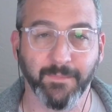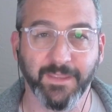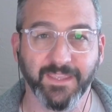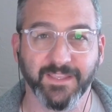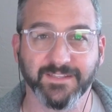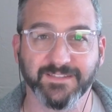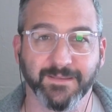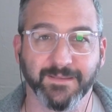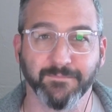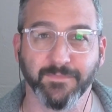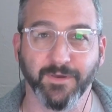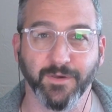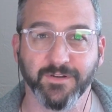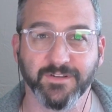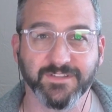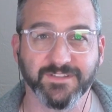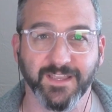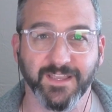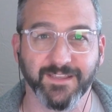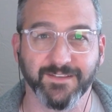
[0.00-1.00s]
he gets that
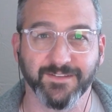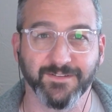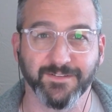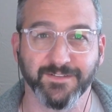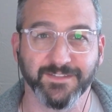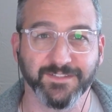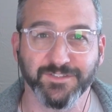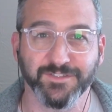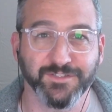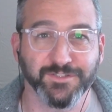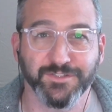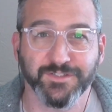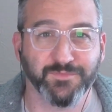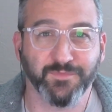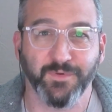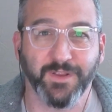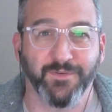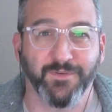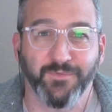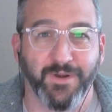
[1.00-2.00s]
motorcycle, and she's just
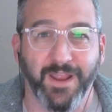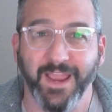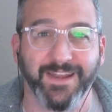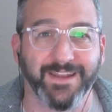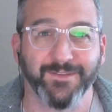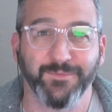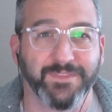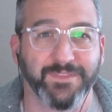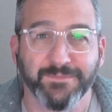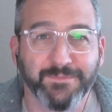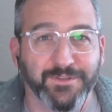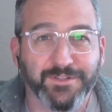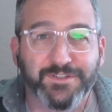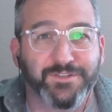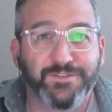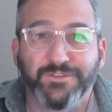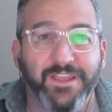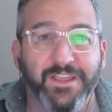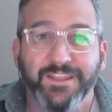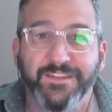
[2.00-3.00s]
riding with him. They're
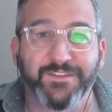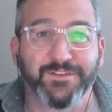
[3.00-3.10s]
just